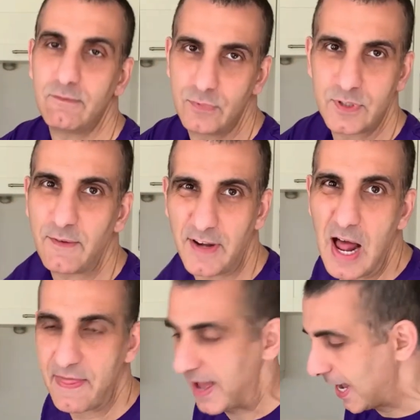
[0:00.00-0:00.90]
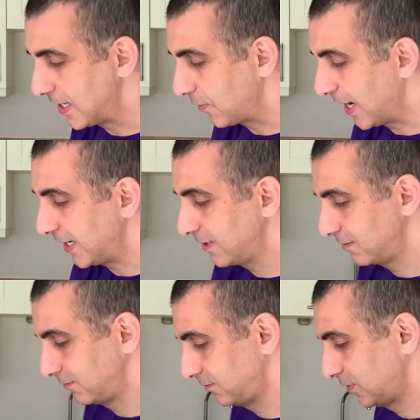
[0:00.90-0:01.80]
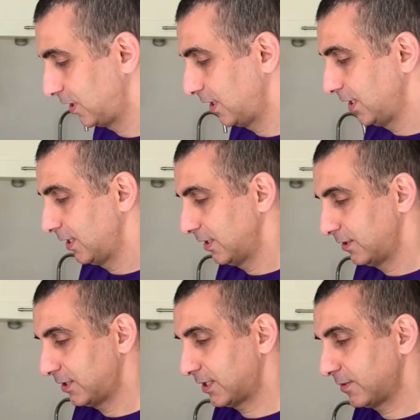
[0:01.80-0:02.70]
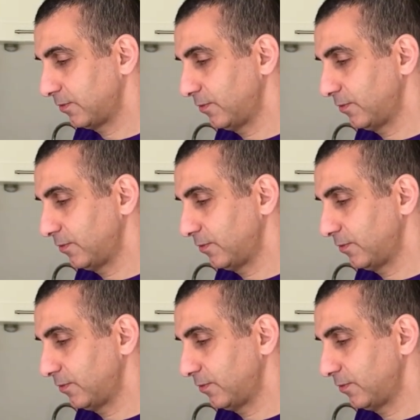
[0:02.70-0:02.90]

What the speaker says: something like that anyway. Just